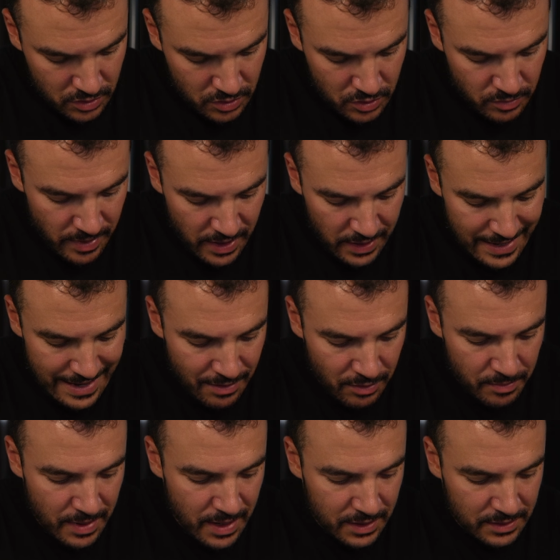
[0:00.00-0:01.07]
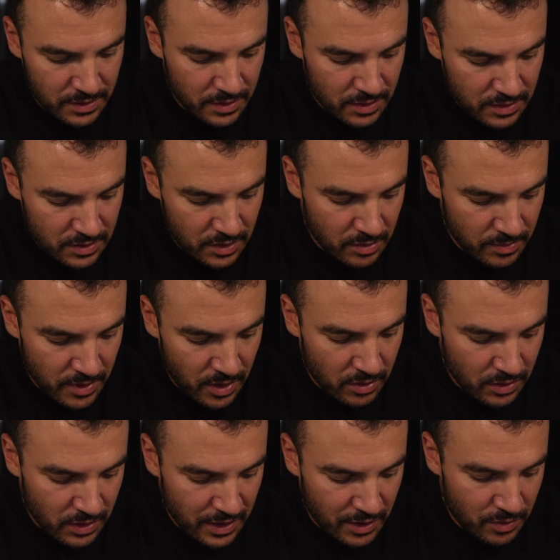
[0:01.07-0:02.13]
to make our masa. This is going to be our
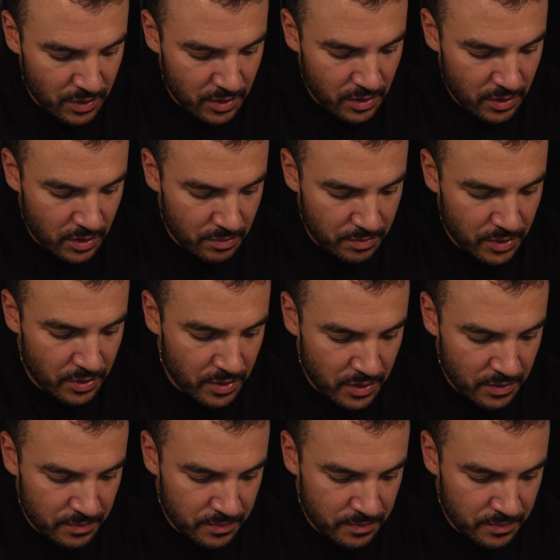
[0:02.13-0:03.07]
liquid component.